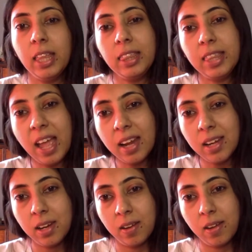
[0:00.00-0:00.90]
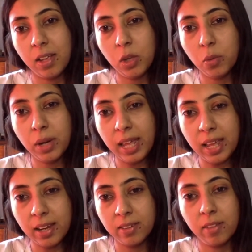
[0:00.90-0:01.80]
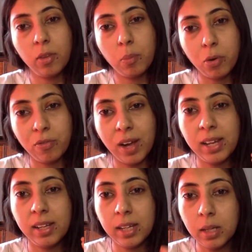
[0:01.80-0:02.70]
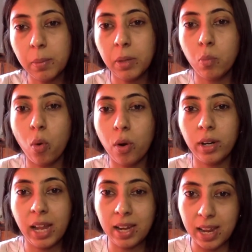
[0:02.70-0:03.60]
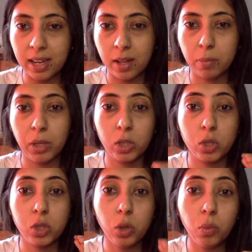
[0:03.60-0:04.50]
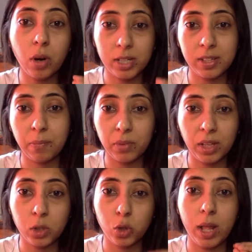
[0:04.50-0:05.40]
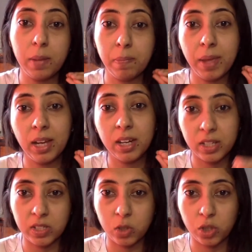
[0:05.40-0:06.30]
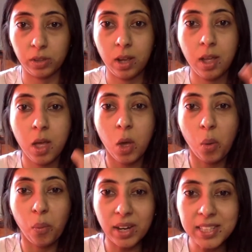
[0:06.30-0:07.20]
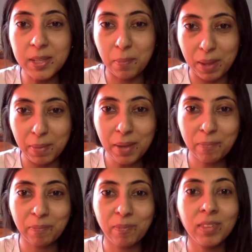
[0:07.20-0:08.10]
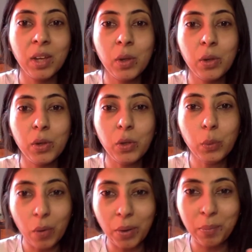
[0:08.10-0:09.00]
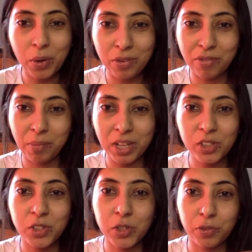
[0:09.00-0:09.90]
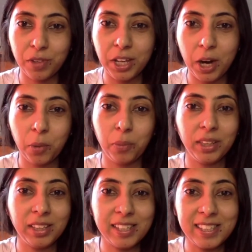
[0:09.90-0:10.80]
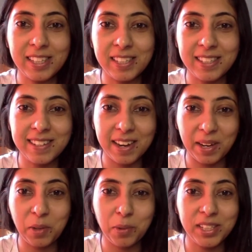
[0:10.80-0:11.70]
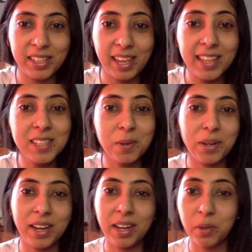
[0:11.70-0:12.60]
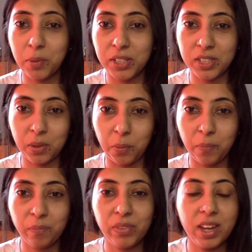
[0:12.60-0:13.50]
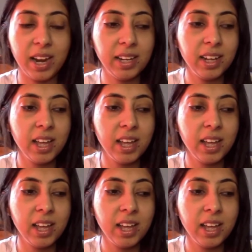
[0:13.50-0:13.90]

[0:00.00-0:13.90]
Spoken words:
then you read the profile a little bit more in detail because you want something to help make a decision. When it's a maybe, you want more information to figure out whether this is tending towards a yes or tending towards a no, right?